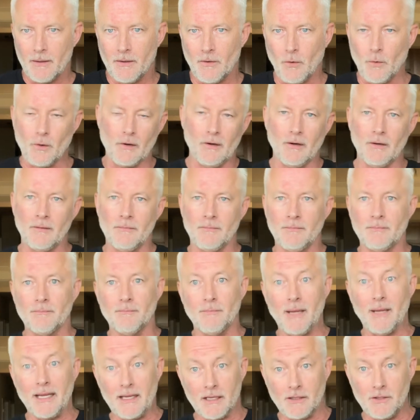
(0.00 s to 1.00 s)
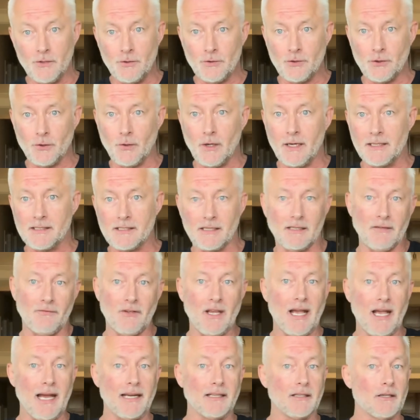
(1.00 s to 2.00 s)
or make a new choice. And if
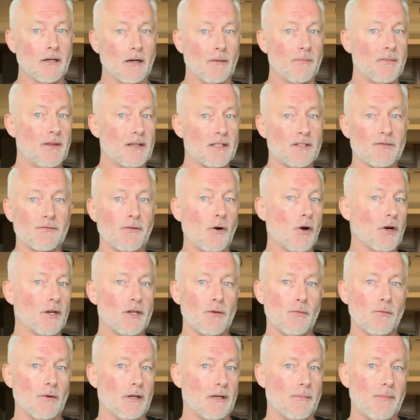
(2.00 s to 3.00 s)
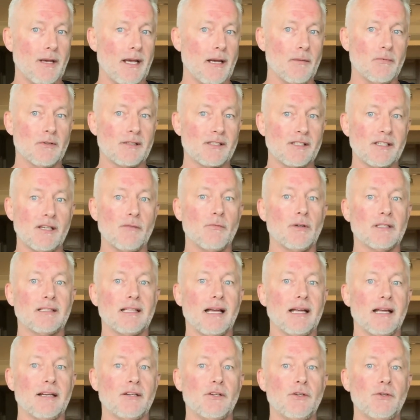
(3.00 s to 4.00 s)
you hadn't come this far, you wouldn't be able to see what
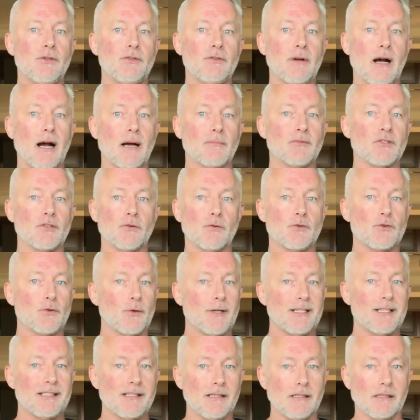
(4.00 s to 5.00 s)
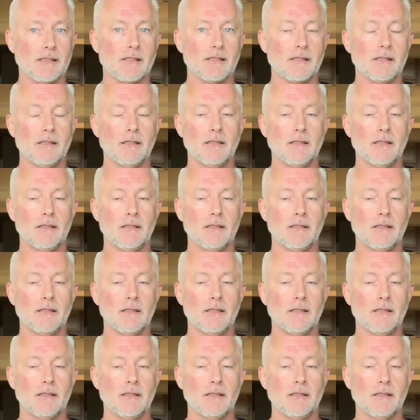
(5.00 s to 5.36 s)
that new optional choice is.